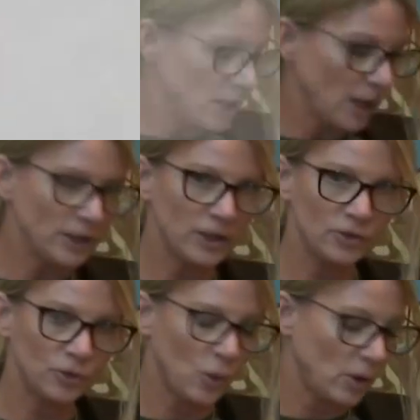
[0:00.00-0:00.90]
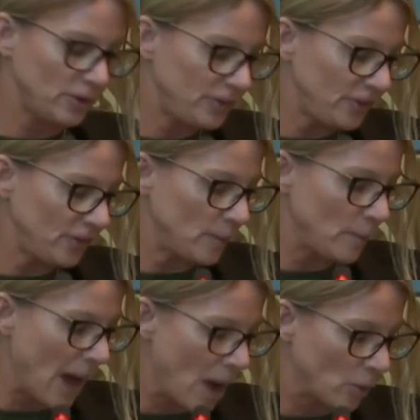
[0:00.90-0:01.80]
Gun control
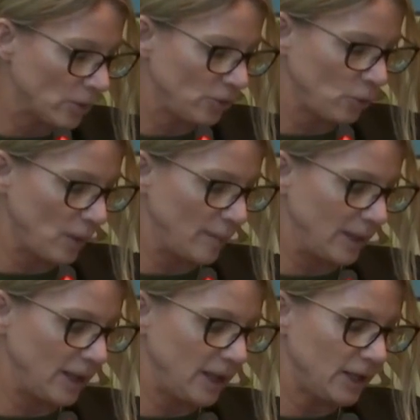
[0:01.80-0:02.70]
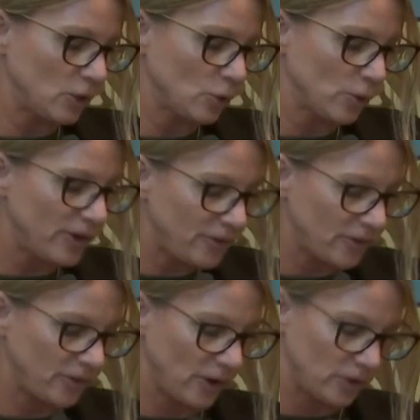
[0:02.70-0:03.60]
disempowers women. It
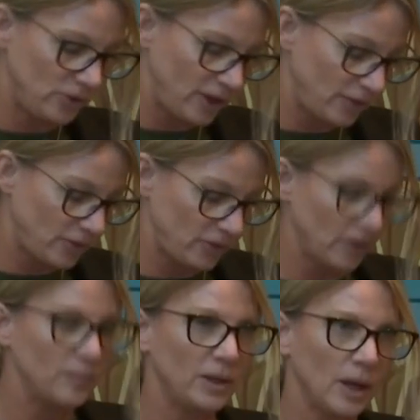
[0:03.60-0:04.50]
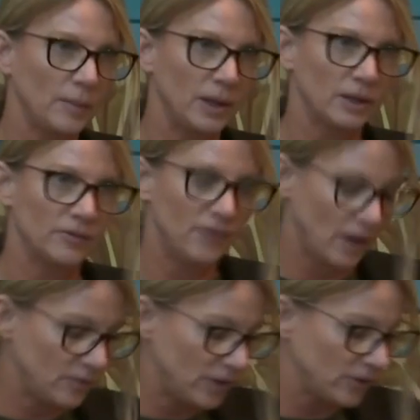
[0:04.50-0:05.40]
increases our chances of becoming a,
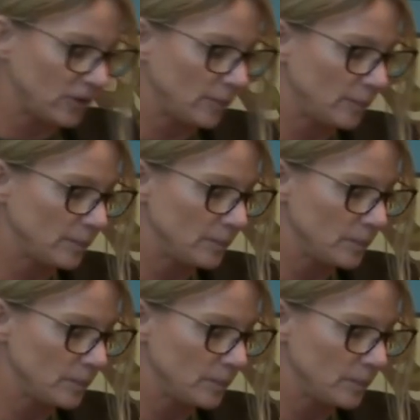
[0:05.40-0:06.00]
a victim.